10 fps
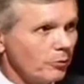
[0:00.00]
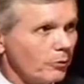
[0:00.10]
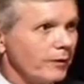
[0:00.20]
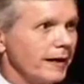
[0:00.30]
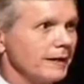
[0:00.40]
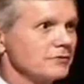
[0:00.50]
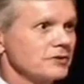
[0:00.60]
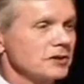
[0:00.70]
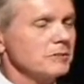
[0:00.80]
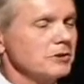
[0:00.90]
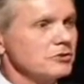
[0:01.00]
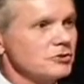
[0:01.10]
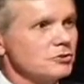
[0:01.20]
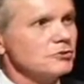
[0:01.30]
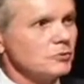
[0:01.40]
When we have STEM
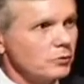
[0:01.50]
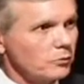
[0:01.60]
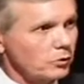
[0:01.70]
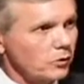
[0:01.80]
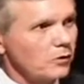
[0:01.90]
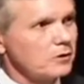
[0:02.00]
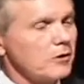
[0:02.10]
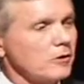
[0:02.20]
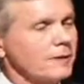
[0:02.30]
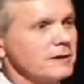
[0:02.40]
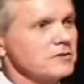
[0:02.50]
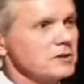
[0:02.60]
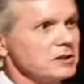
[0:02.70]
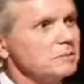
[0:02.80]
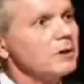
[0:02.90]
issues and we're going to talk about
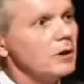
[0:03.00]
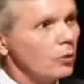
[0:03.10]
STEM,